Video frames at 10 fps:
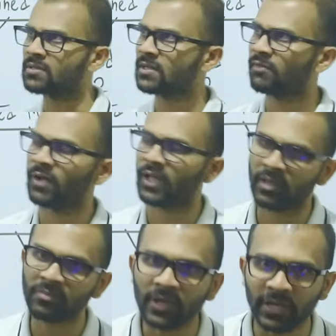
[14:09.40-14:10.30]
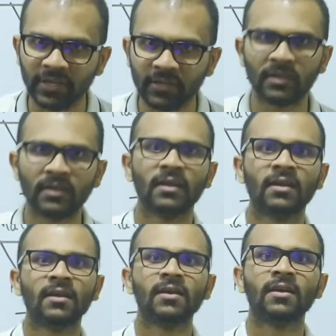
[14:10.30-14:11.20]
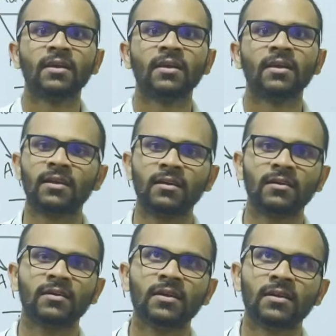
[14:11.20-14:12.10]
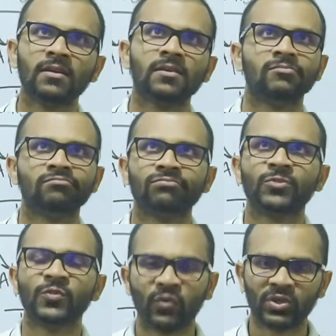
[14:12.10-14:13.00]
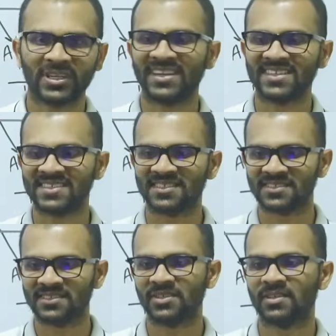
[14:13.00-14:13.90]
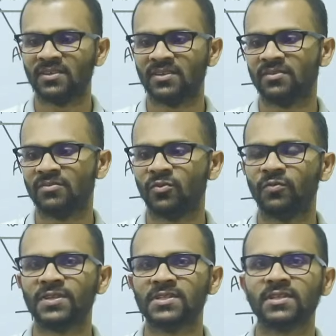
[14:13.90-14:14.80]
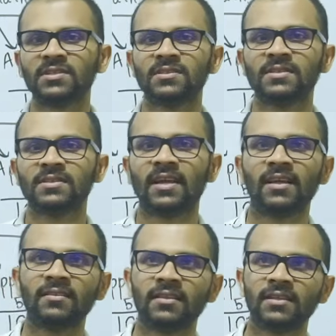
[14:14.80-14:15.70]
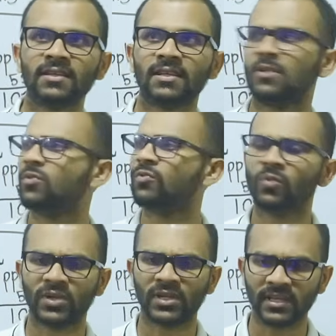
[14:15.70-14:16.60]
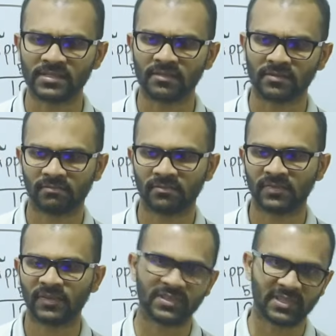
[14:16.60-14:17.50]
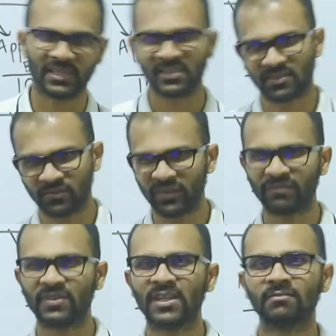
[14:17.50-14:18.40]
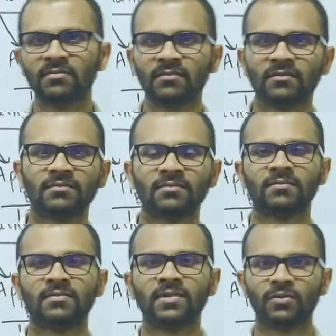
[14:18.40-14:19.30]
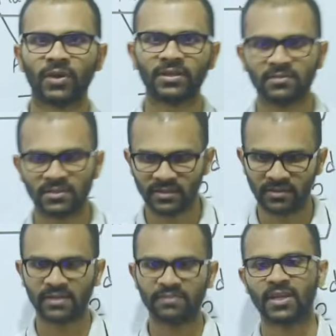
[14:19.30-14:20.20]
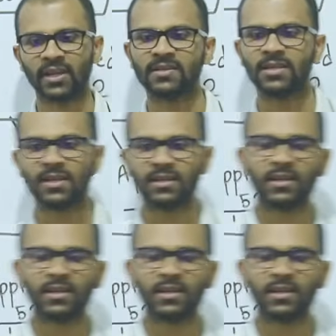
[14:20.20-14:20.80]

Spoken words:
if I am correct, there are 14 lessons. For physics, there are 13 or 14 lessons. We will say it's 15, right? Generally, we can take it.